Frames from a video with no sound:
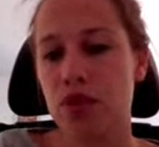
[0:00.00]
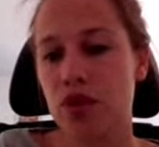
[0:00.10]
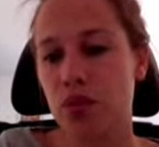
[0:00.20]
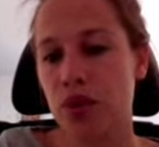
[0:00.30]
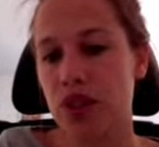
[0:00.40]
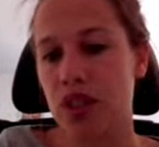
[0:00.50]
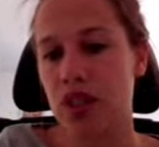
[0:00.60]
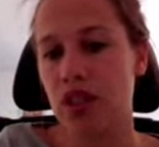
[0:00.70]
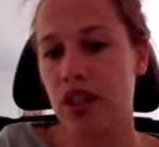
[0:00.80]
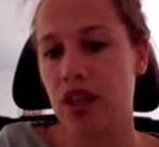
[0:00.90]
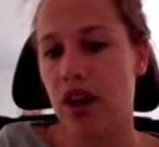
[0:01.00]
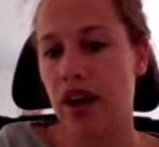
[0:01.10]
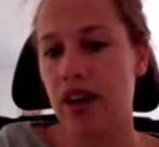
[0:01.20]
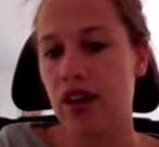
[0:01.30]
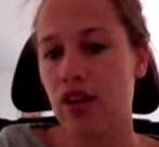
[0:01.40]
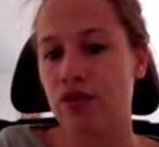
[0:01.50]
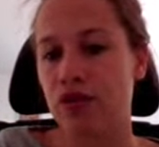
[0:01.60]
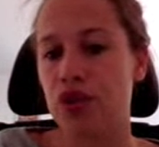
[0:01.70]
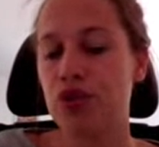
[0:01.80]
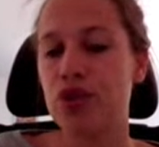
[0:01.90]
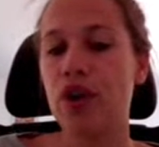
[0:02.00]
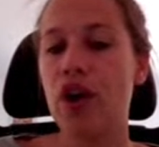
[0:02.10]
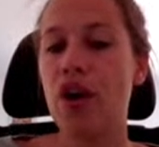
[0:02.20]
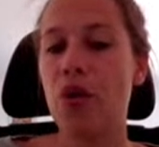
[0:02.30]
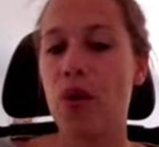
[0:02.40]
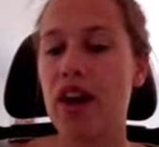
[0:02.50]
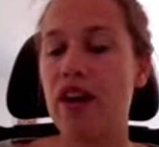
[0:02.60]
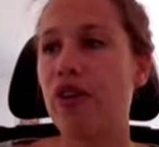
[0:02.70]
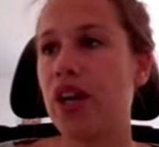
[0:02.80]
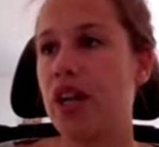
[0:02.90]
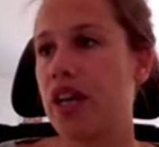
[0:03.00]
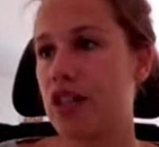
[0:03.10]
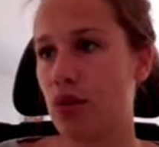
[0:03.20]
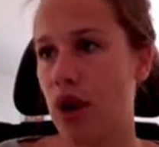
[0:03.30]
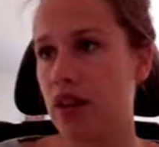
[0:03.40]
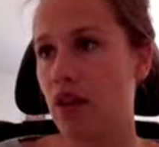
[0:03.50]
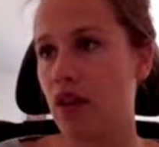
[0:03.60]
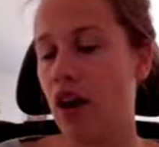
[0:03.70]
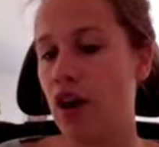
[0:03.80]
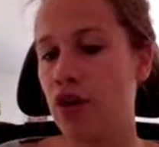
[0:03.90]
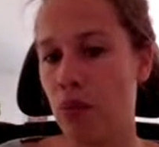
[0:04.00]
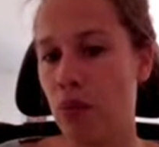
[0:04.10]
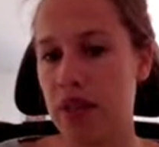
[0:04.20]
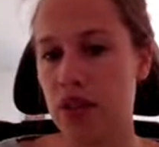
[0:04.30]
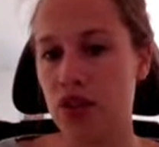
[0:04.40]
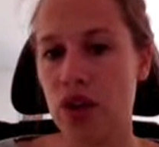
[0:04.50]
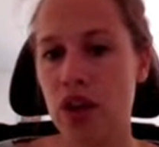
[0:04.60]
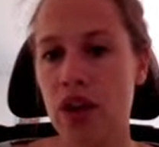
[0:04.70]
you will see the little icon of the user whenever he has read your message.